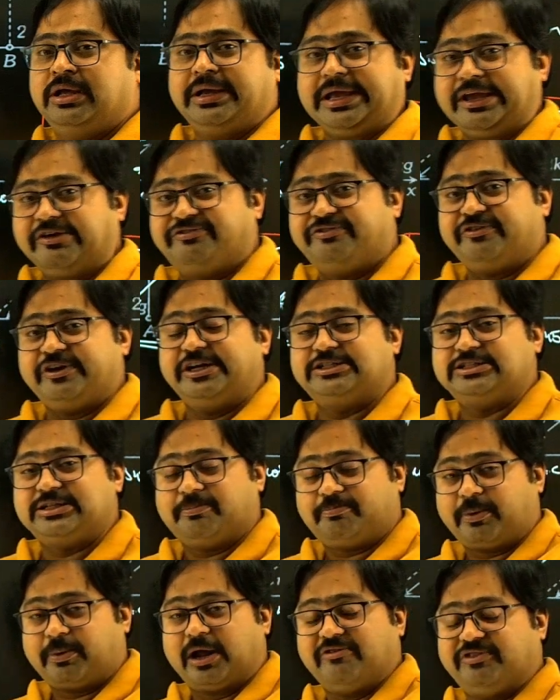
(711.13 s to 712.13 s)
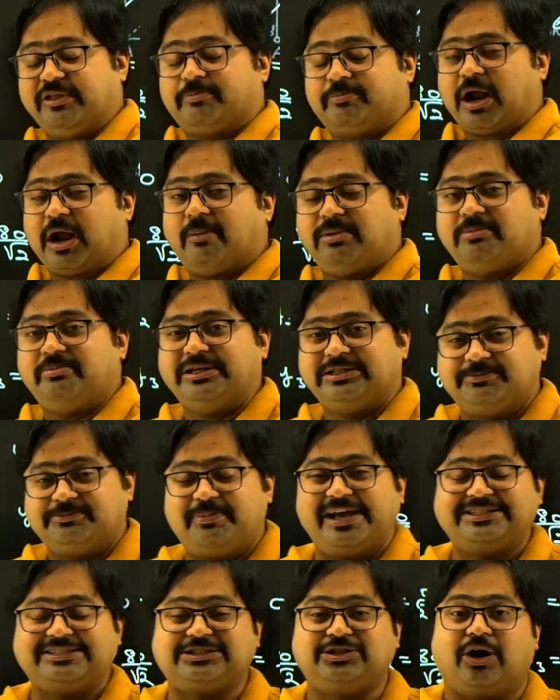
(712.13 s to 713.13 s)
if the problem is
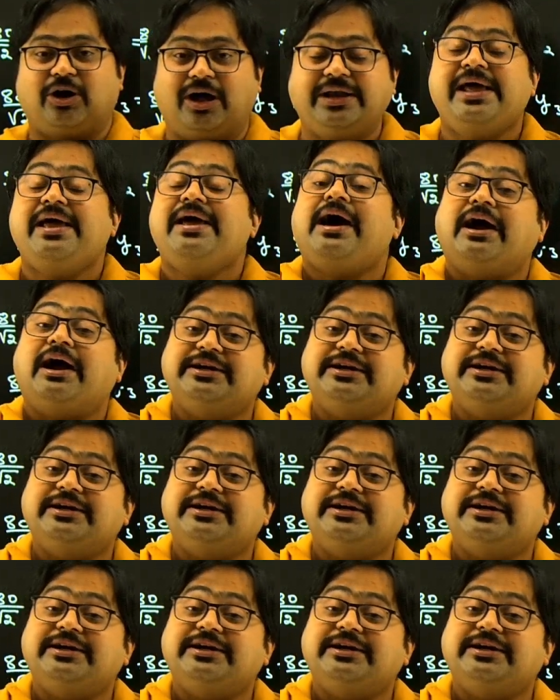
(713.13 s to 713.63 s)
based on a